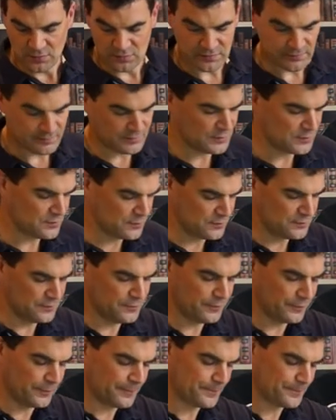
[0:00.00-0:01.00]

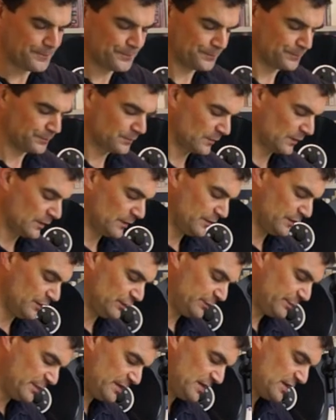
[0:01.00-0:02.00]
remove the
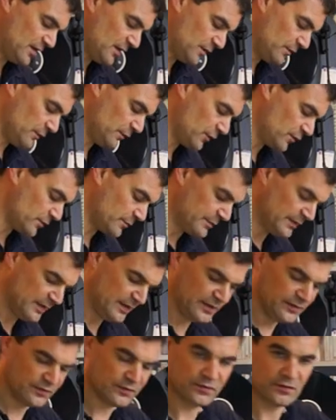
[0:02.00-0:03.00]
speaker from
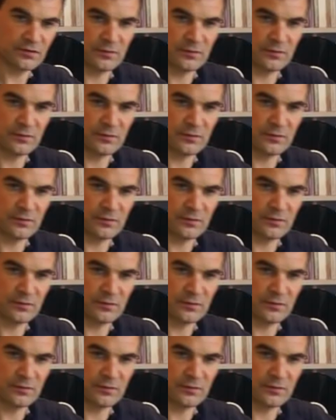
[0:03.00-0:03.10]
its